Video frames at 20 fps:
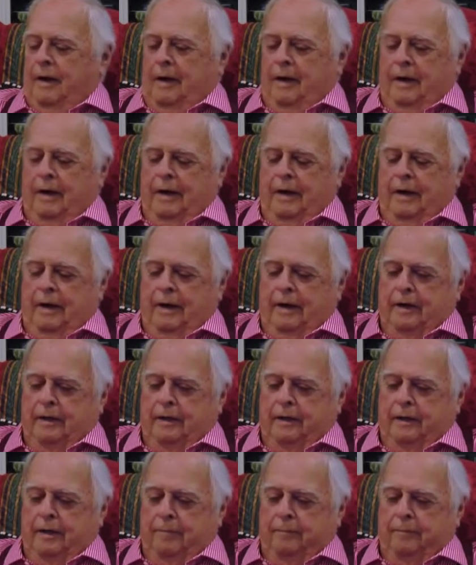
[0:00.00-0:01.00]
I
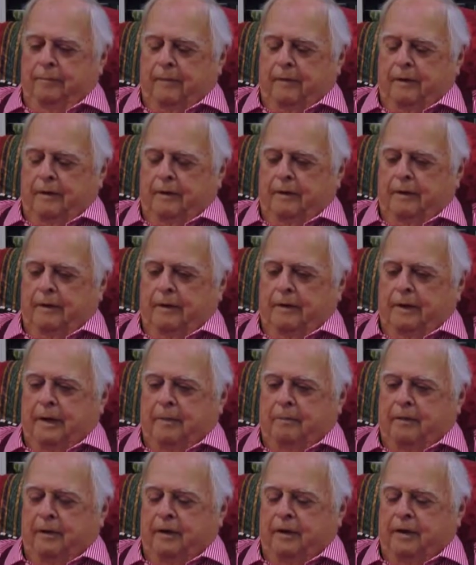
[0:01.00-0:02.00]
had uh, a
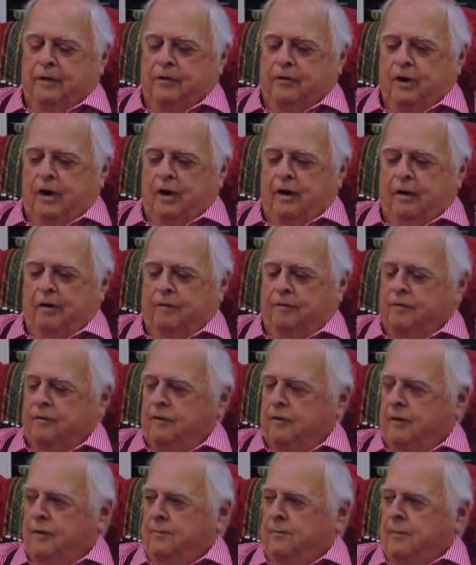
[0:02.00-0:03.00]
deputy sheriff's
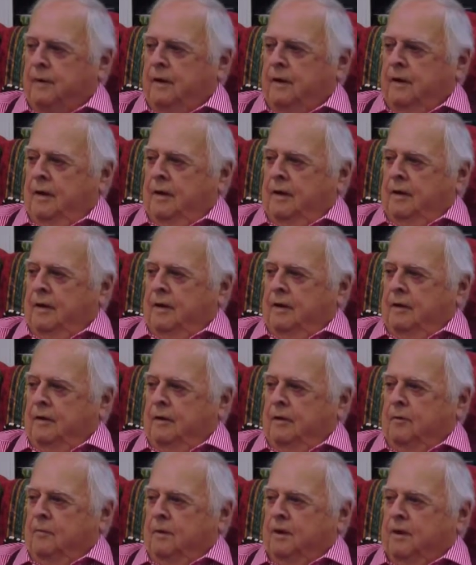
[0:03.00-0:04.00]
uh,
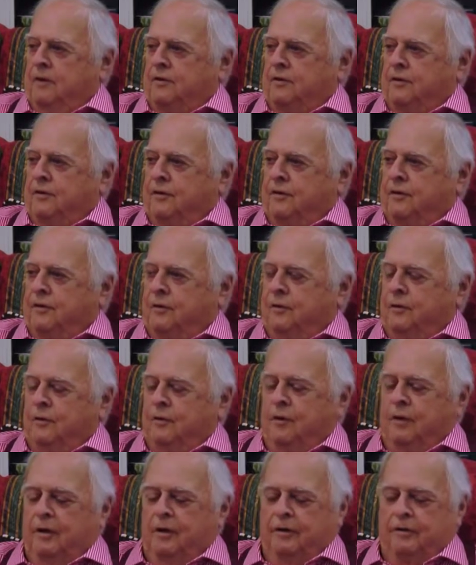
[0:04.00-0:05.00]
commission
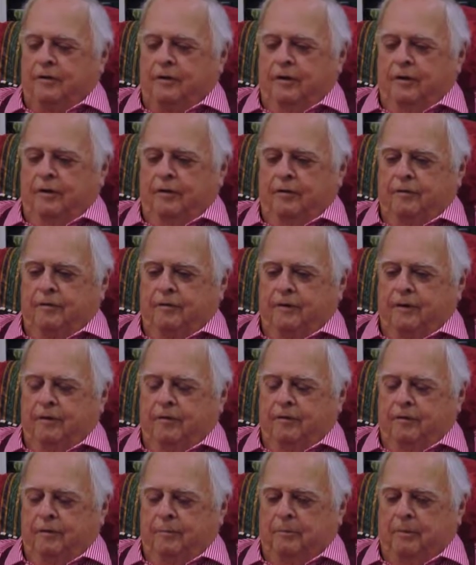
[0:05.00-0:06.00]
to uh, serve
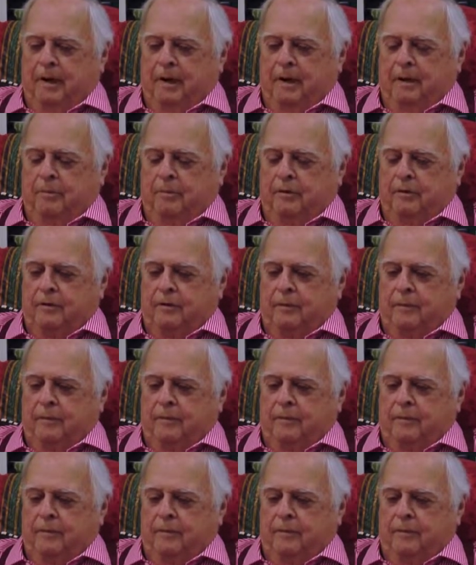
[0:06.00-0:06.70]
civil papers,